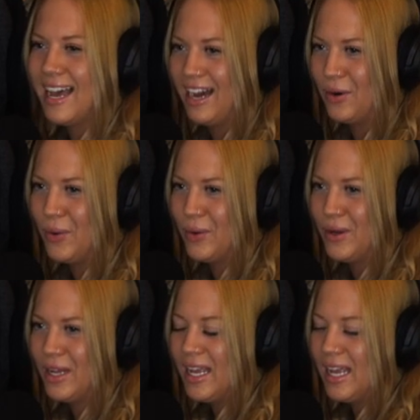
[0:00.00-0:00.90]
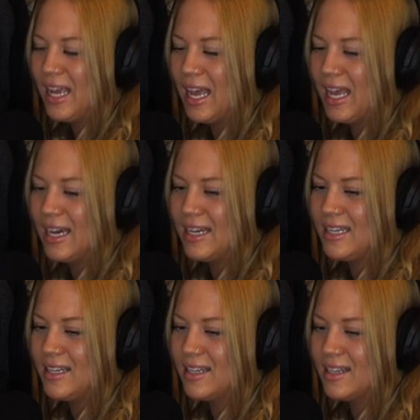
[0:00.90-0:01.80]
out,
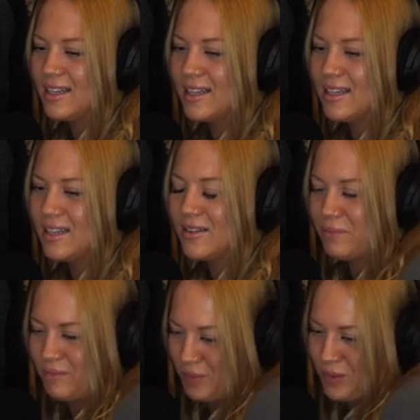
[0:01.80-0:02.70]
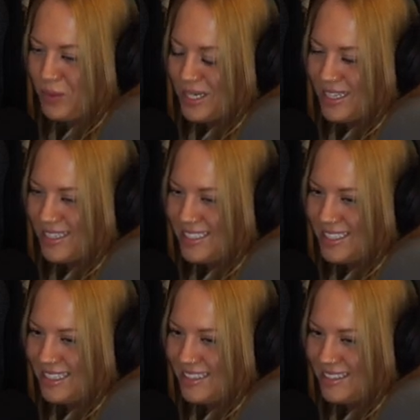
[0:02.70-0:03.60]
and people want to
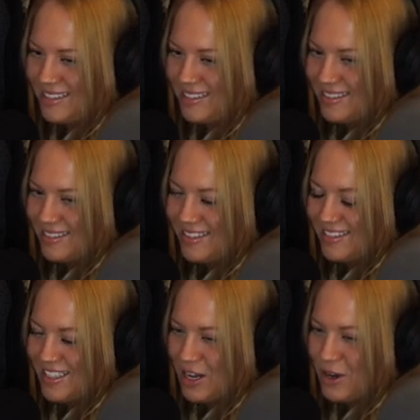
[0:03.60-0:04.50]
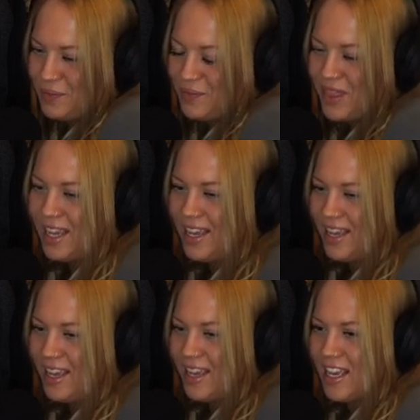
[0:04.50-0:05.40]
listen. So
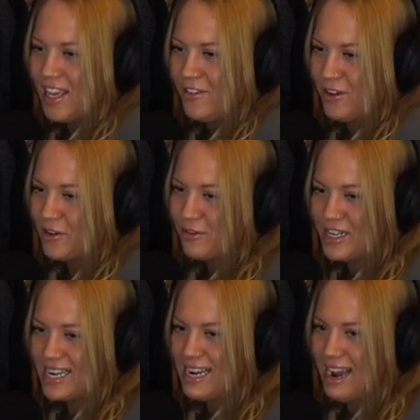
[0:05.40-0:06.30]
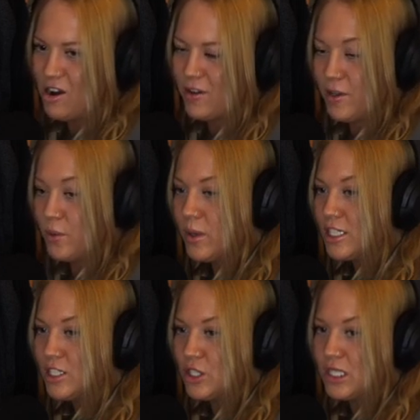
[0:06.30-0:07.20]
if you're freaking out, if you want
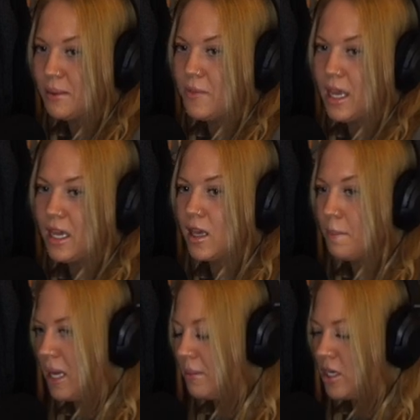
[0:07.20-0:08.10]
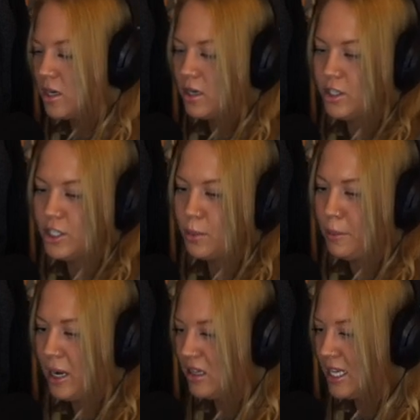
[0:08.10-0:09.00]
to do something, maybe you're, you know,
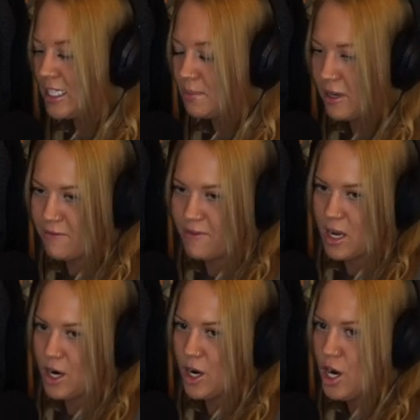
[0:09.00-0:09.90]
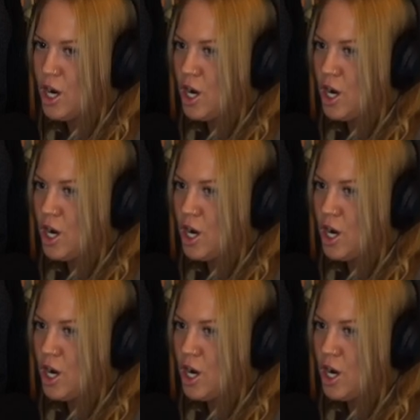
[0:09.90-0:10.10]
paralyzed by fear,